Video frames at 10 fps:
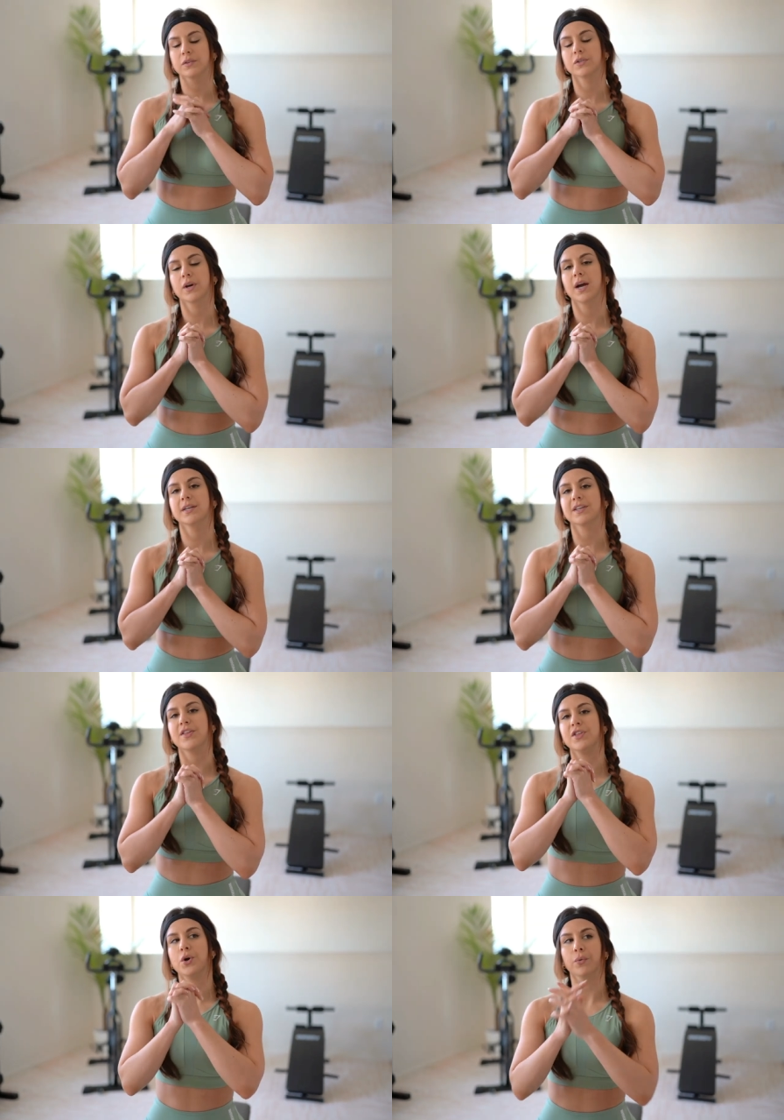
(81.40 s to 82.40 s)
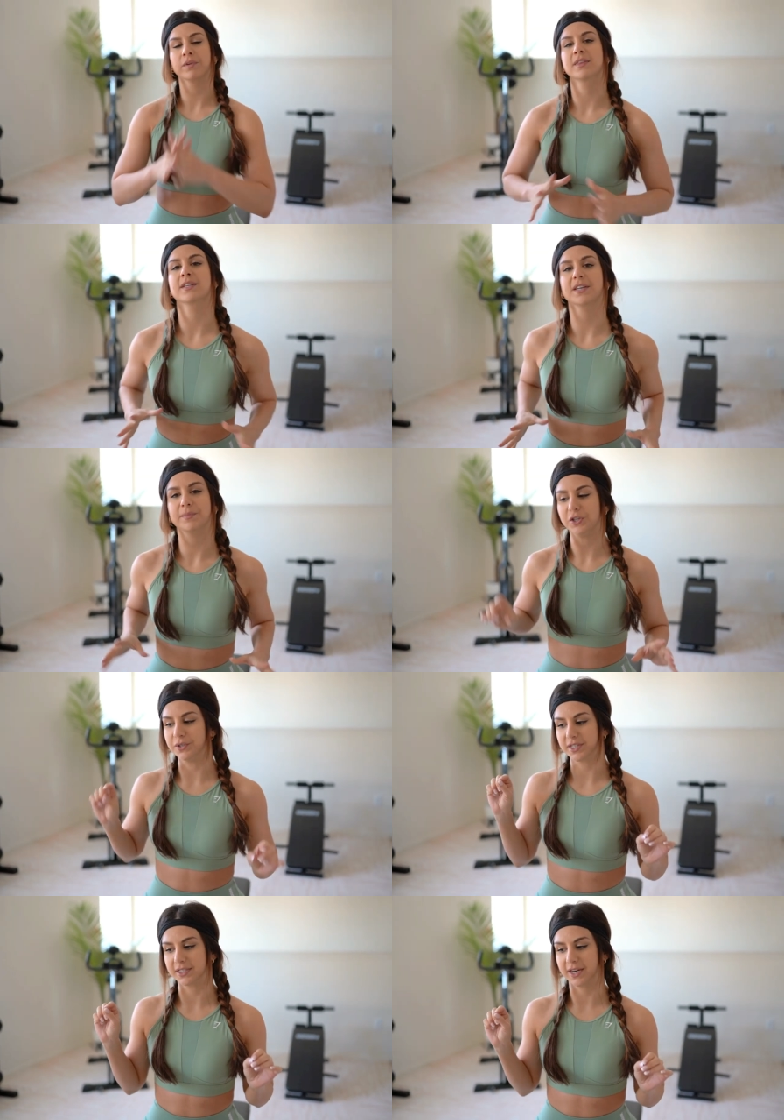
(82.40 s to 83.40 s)
So guys, the only things I'll be
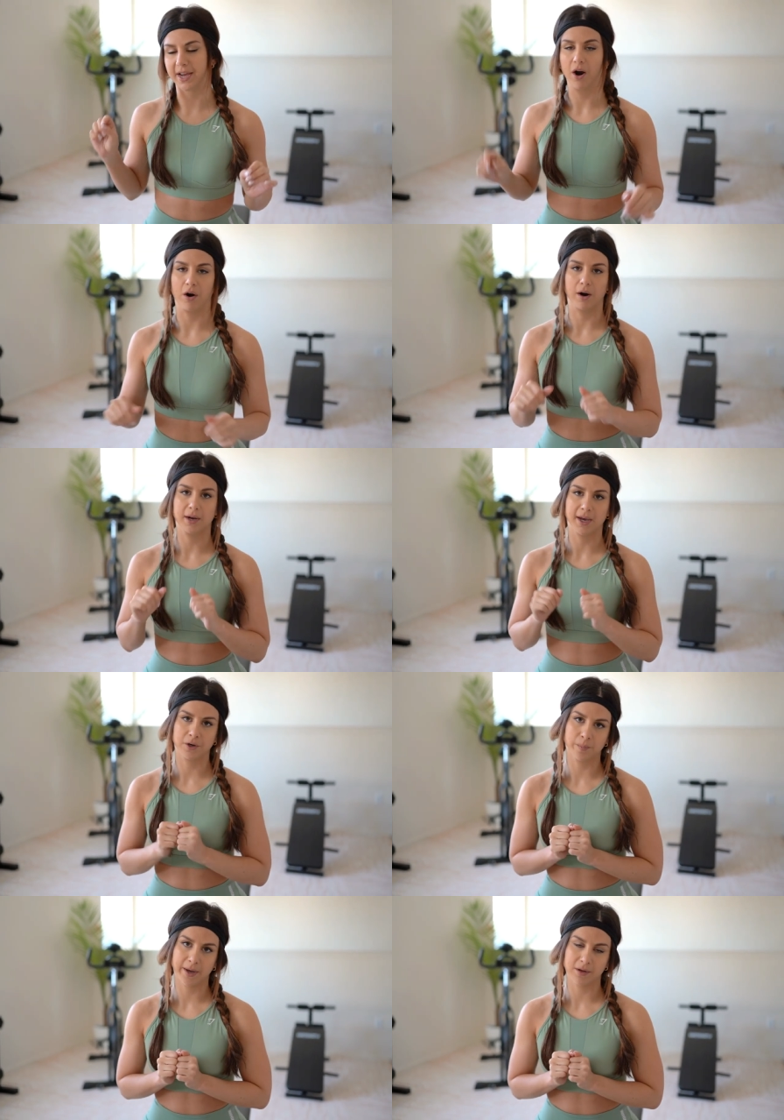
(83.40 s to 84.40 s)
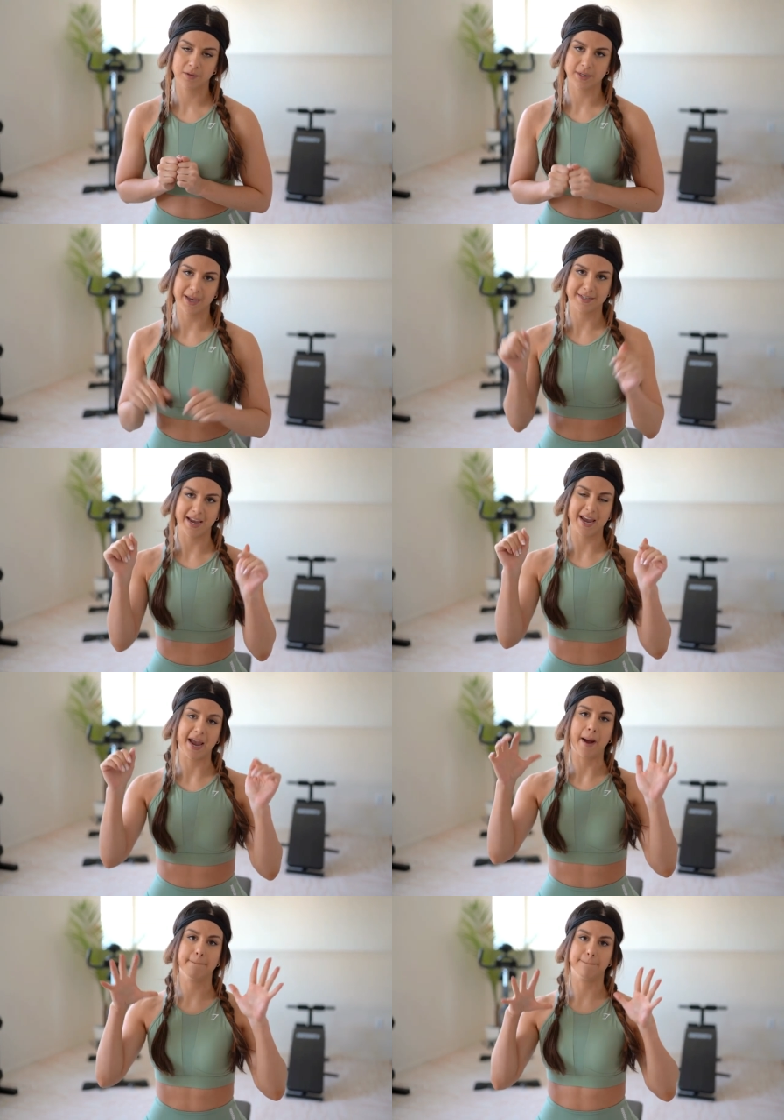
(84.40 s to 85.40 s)
using today are kettlebells and
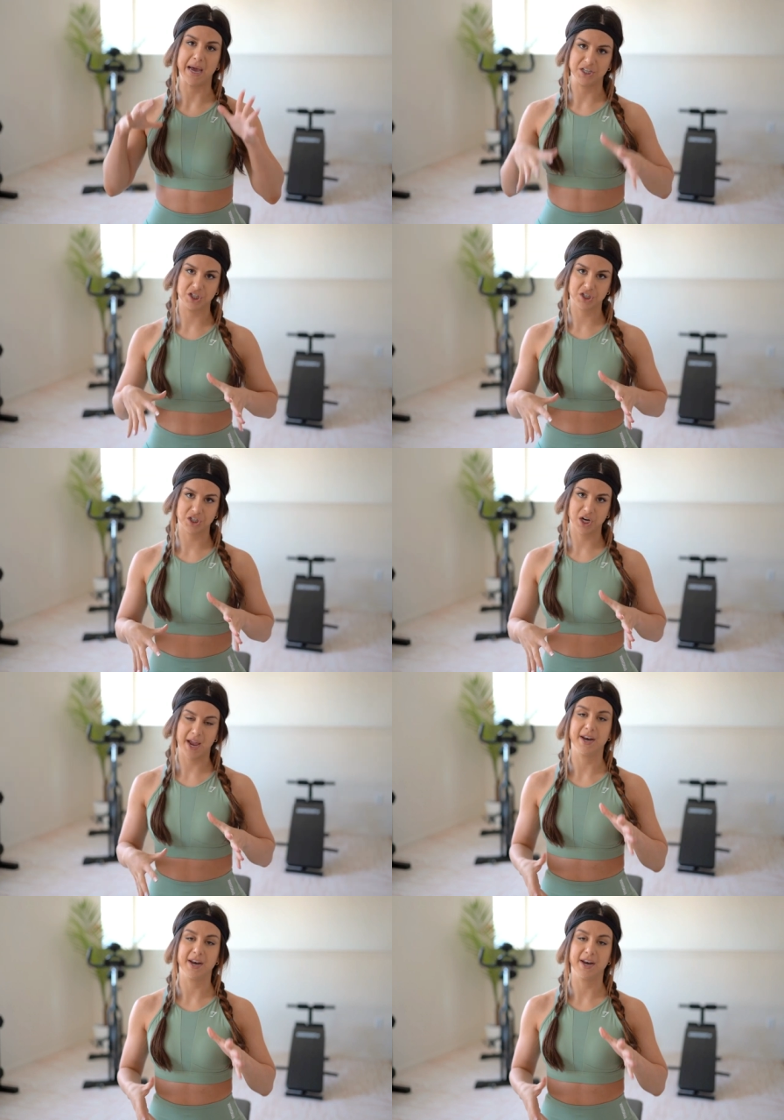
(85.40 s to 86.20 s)
a bench,